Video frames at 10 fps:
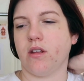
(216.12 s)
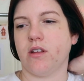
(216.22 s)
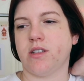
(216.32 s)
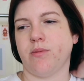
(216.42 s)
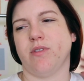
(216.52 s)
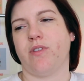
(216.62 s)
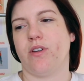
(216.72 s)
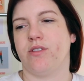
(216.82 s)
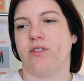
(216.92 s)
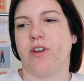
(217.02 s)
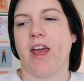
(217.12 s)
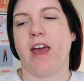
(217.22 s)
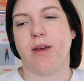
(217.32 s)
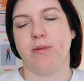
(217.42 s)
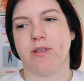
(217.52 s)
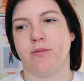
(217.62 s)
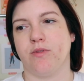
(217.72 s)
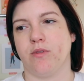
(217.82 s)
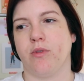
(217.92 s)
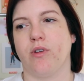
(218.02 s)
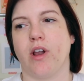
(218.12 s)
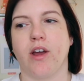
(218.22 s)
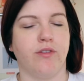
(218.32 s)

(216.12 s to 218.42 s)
some of the photos are okay, but some of them are like